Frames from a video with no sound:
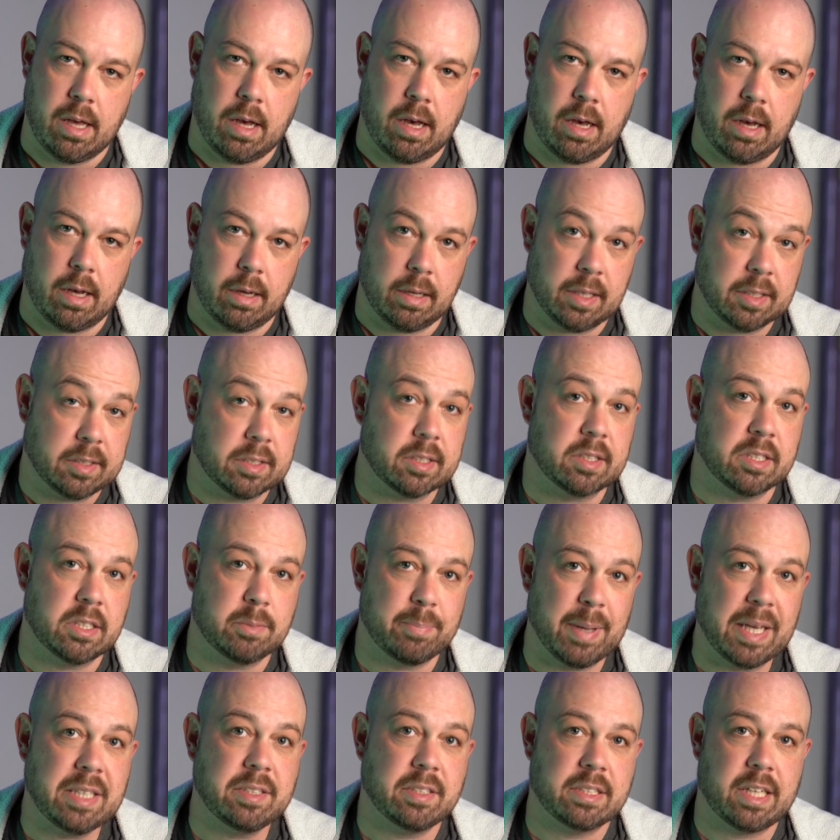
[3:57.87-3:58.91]
Uh, it's a
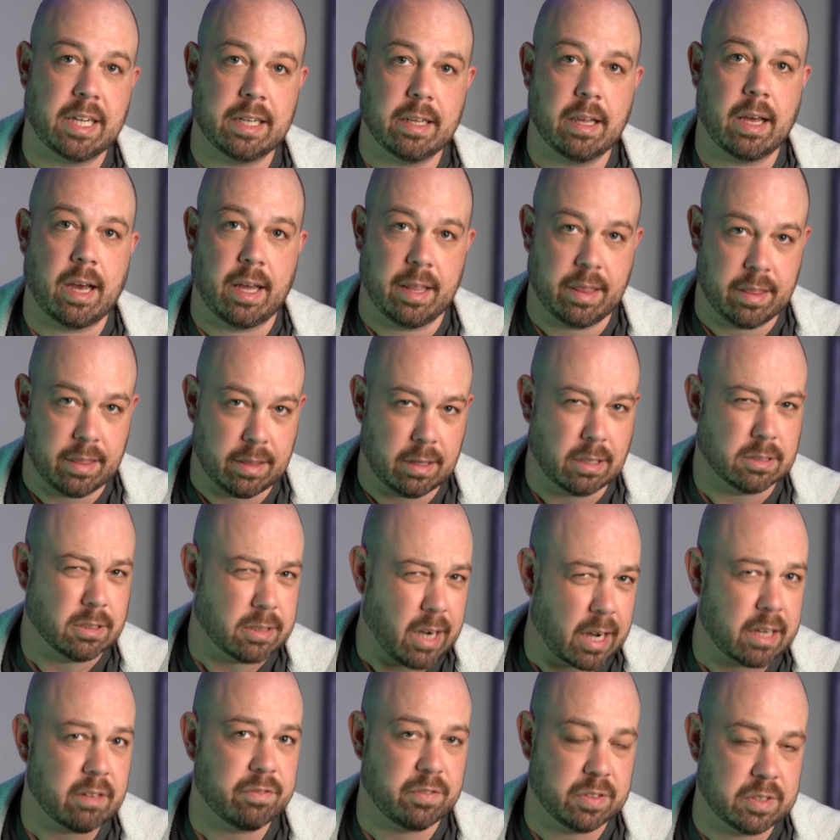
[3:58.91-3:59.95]
space that I th a
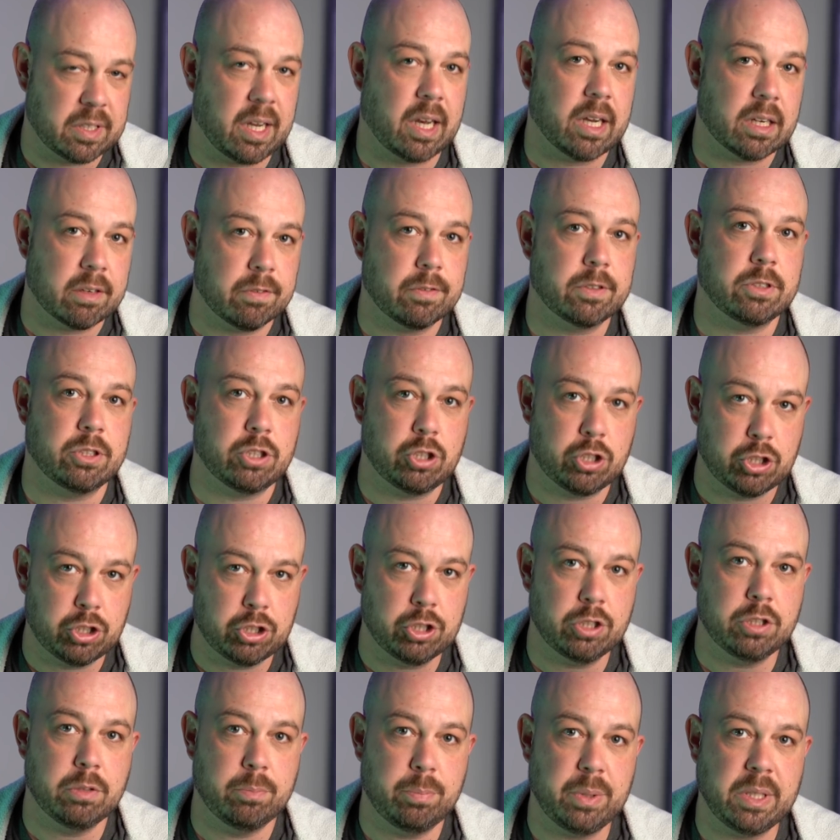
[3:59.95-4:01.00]
lot of photographers
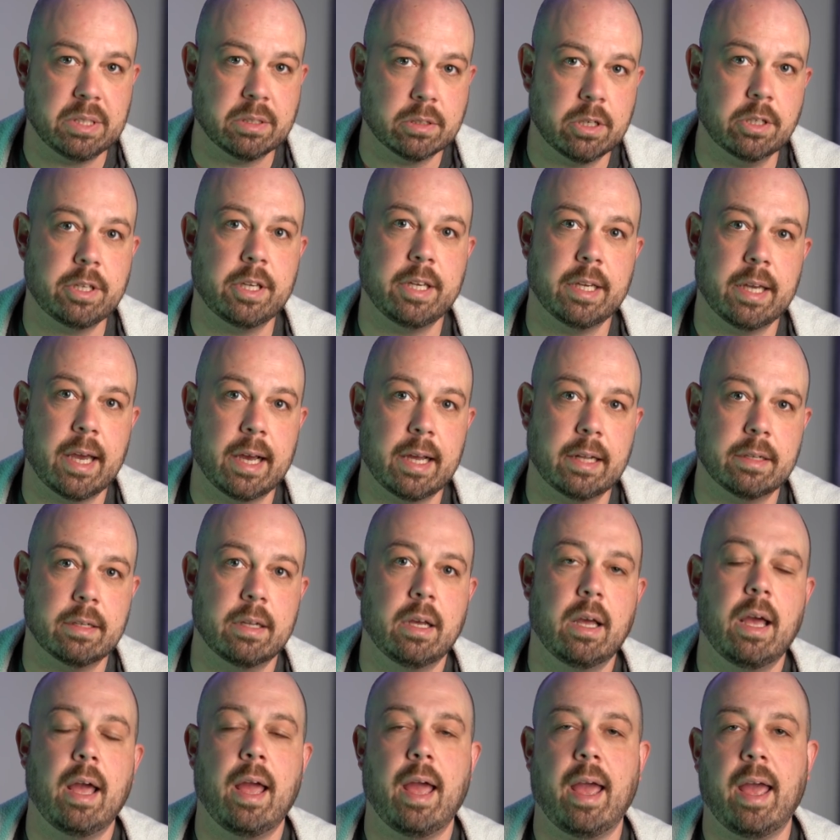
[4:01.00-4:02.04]
should be looking at.
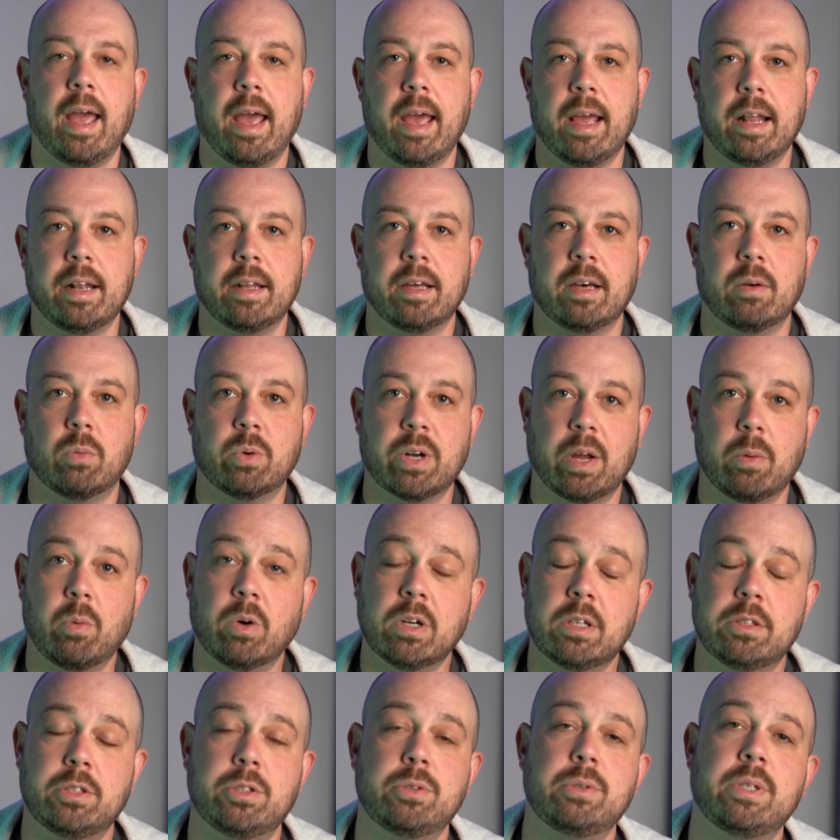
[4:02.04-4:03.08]
And uh, what I
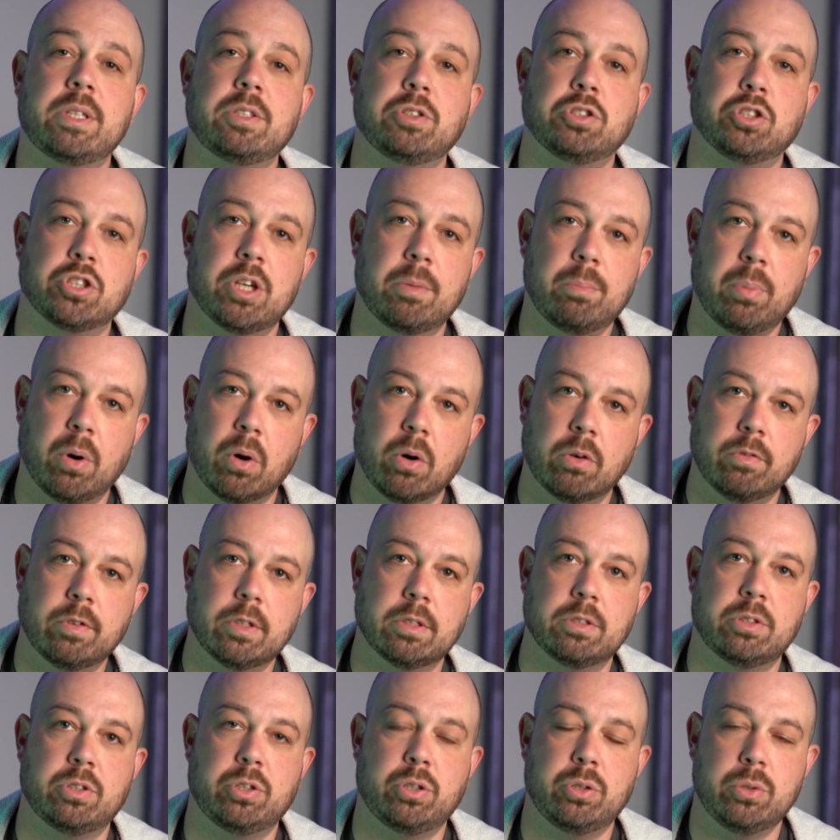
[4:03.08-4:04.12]
wanna do is jump over
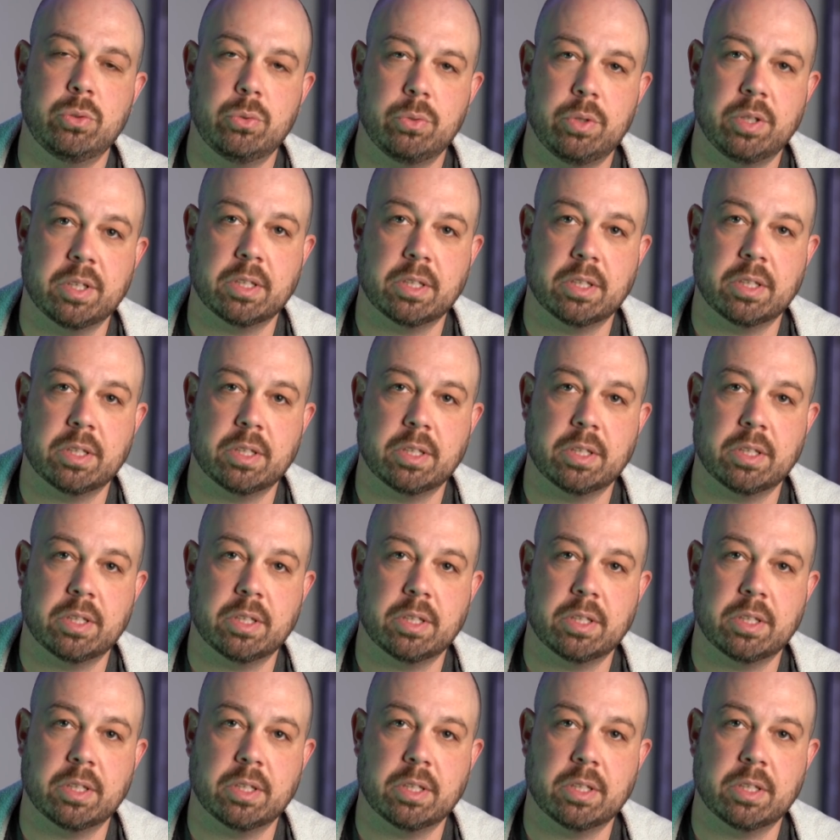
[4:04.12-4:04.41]
to